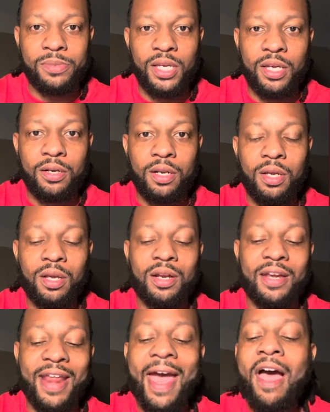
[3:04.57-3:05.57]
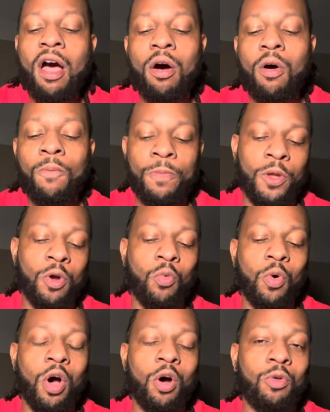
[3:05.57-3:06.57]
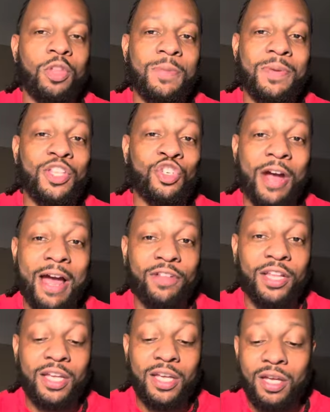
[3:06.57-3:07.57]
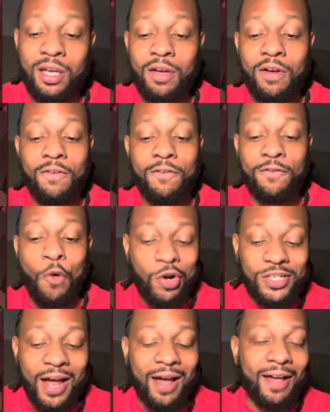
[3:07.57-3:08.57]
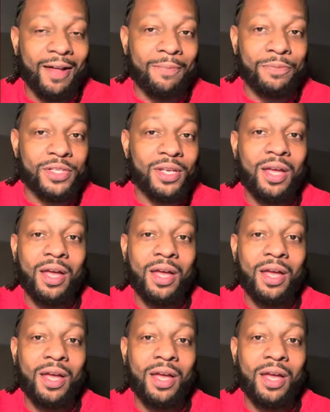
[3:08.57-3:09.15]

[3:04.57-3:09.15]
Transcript: in. Now we'll only be traveling four times